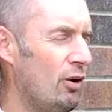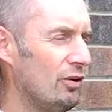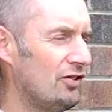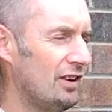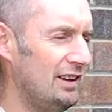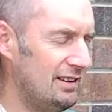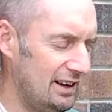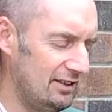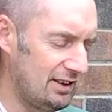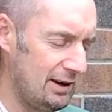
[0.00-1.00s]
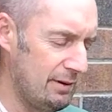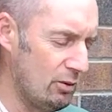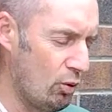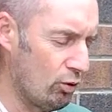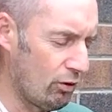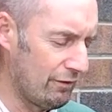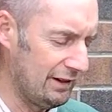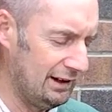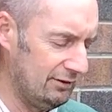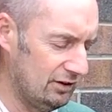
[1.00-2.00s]
hot sunny days, keeping the water off
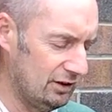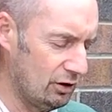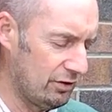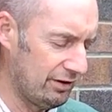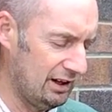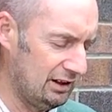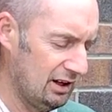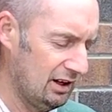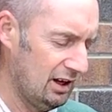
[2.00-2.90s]
the leaves is a good thing,